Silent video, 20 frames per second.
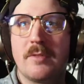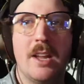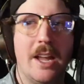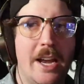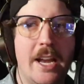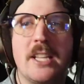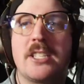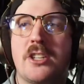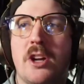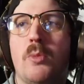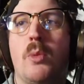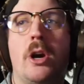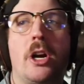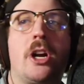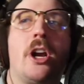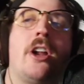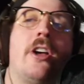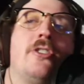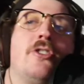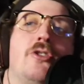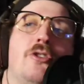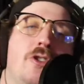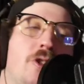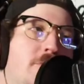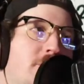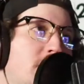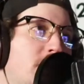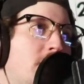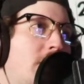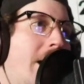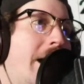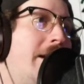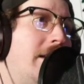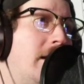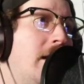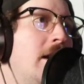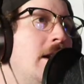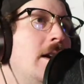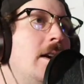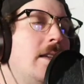It is good. We're good on YouTube too.
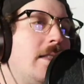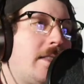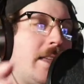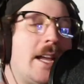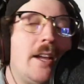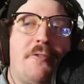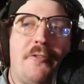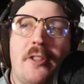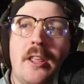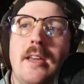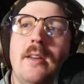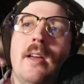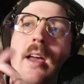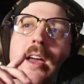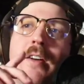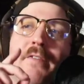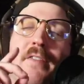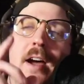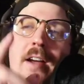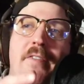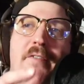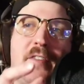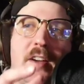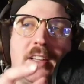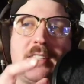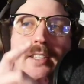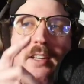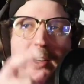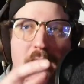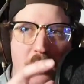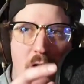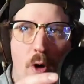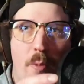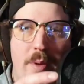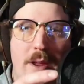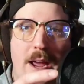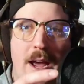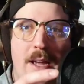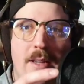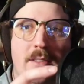Thankfully, if I fix it in
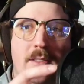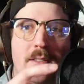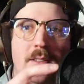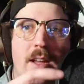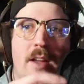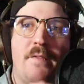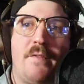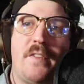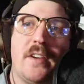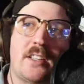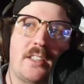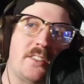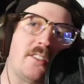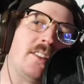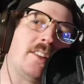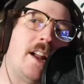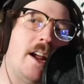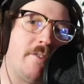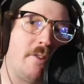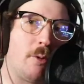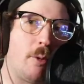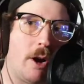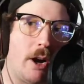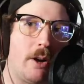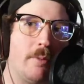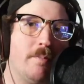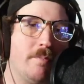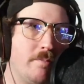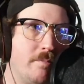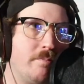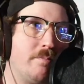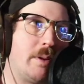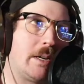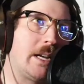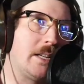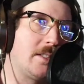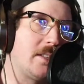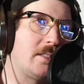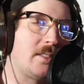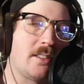OBS, it fixes it everywhere
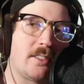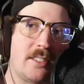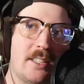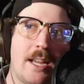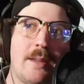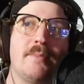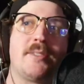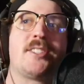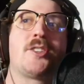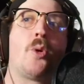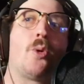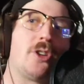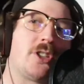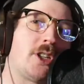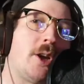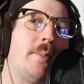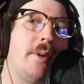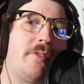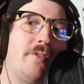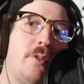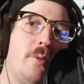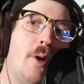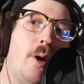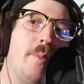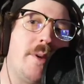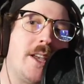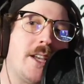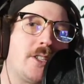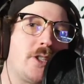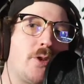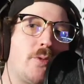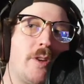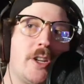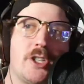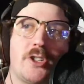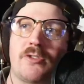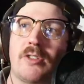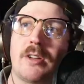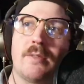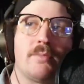because it's the same source coming from OBS to
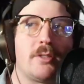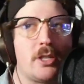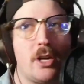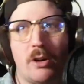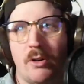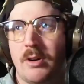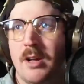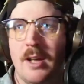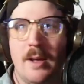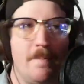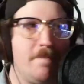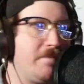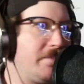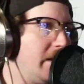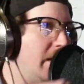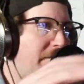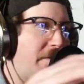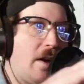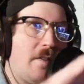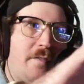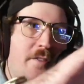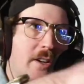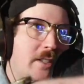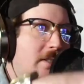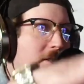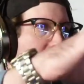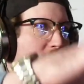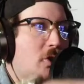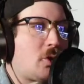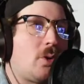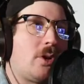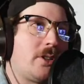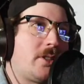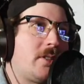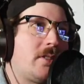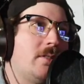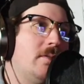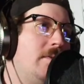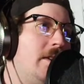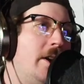Restream. So if I fix the
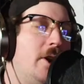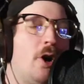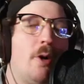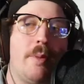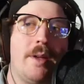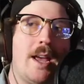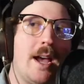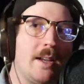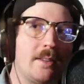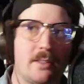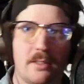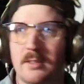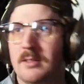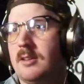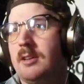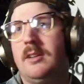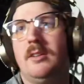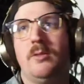source in OBS,